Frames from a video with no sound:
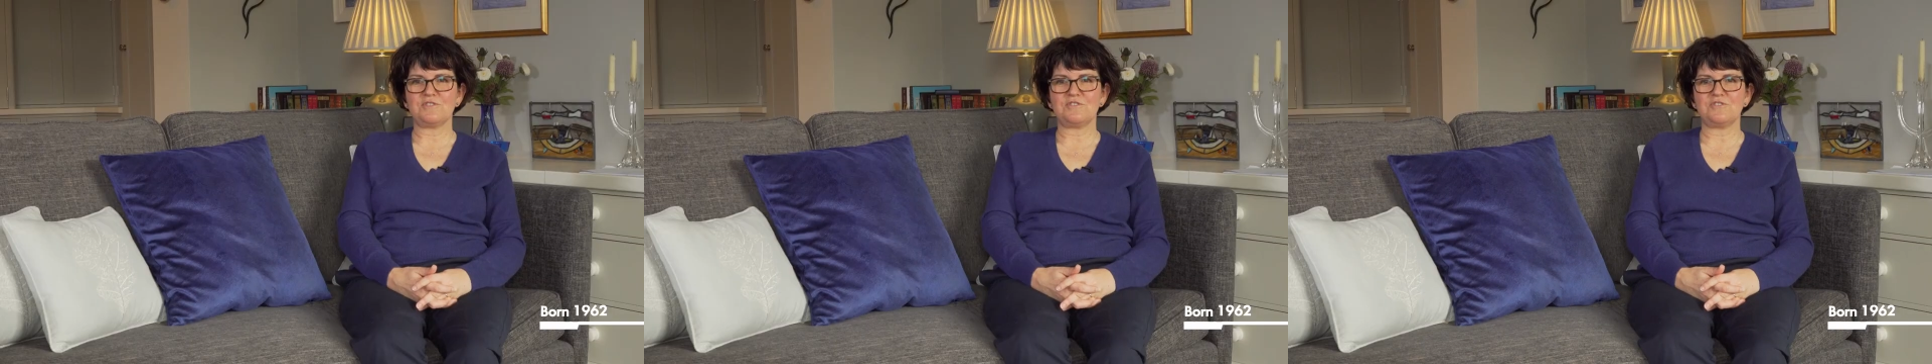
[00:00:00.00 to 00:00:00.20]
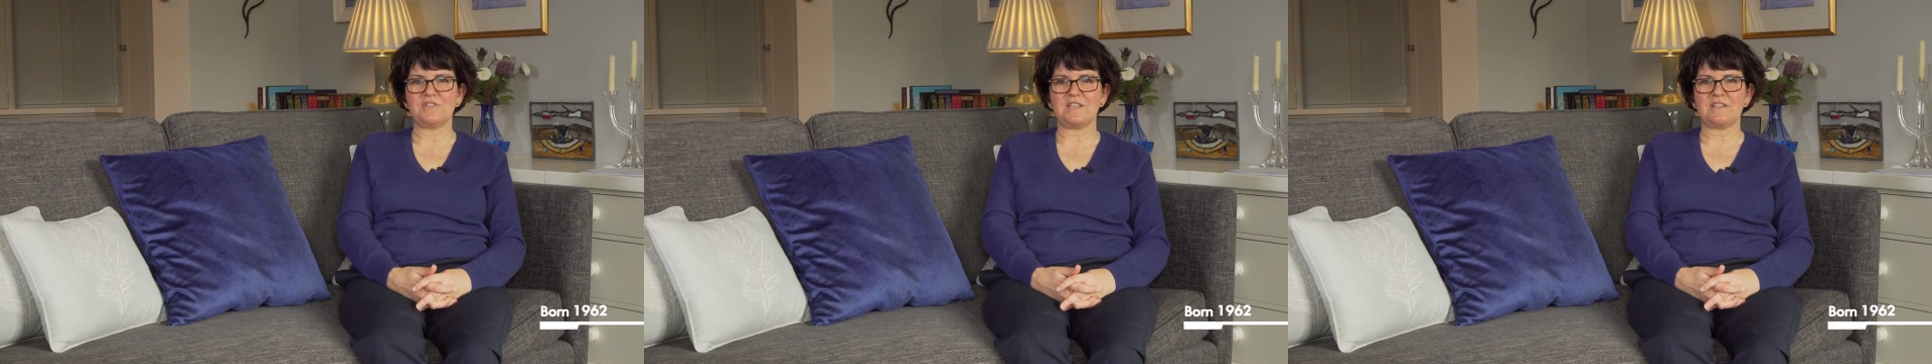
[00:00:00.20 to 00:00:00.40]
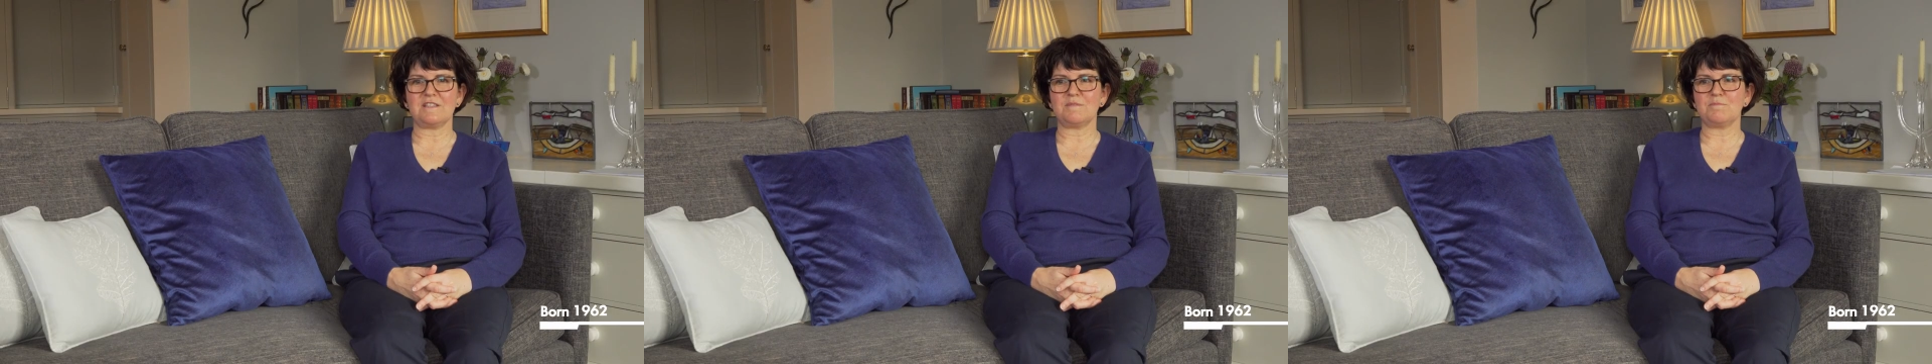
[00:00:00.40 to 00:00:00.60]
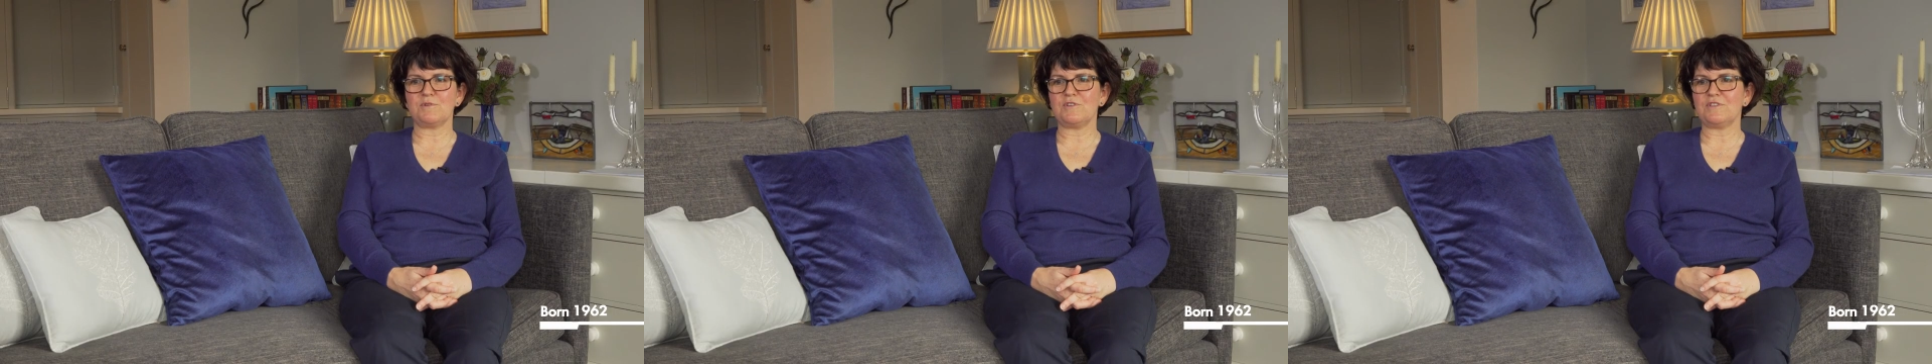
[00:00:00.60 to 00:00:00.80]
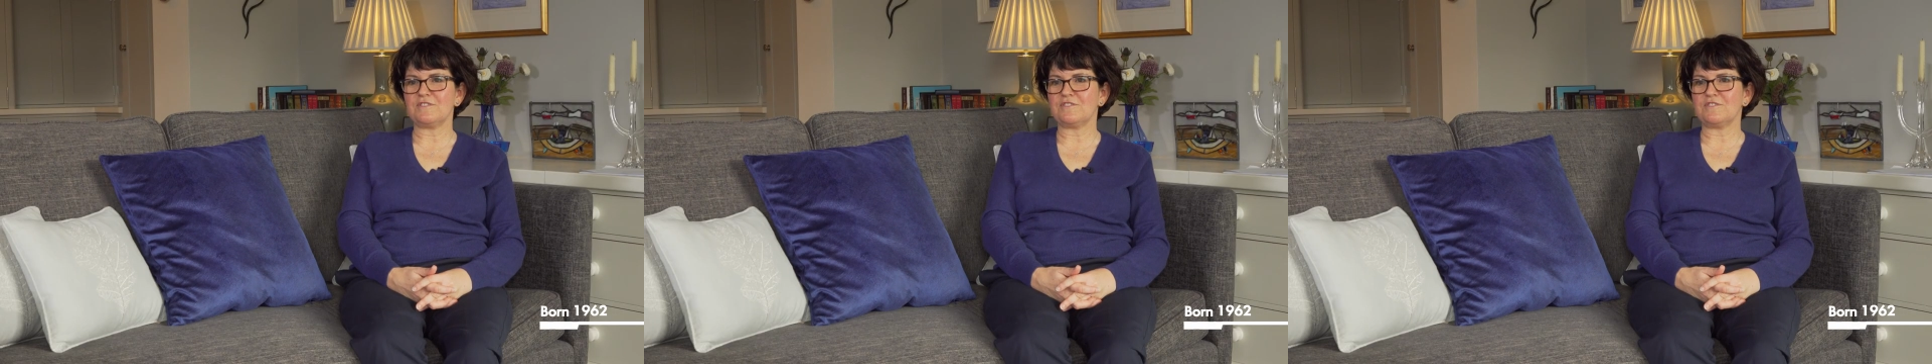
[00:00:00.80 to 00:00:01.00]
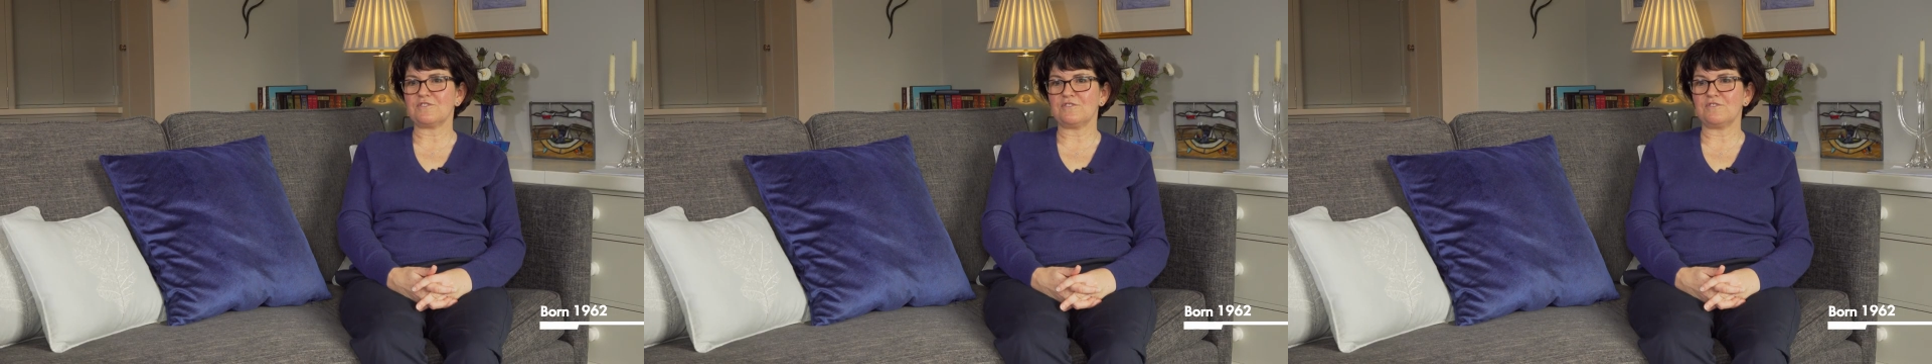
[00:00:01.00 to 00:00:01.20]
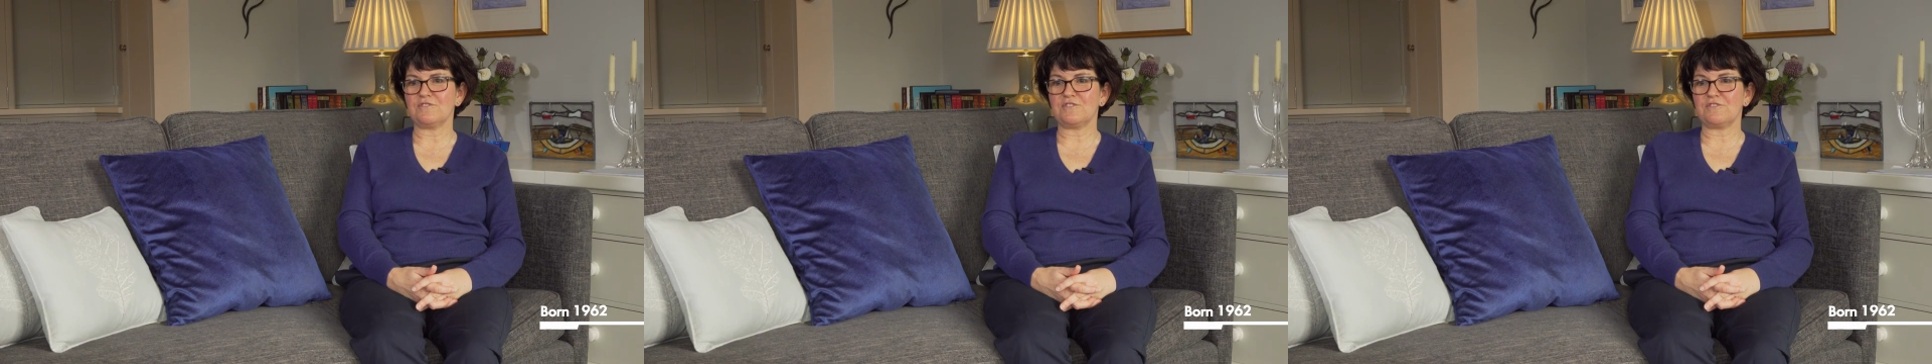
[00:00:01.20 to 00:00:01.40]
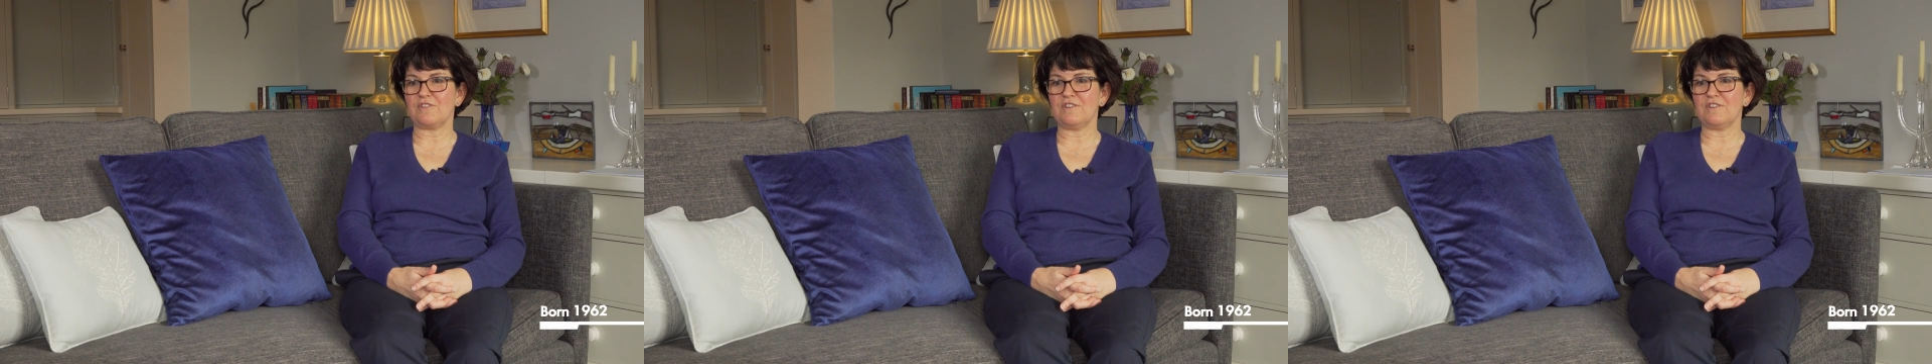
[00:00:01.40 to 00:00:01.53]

to drink, the boys would saunter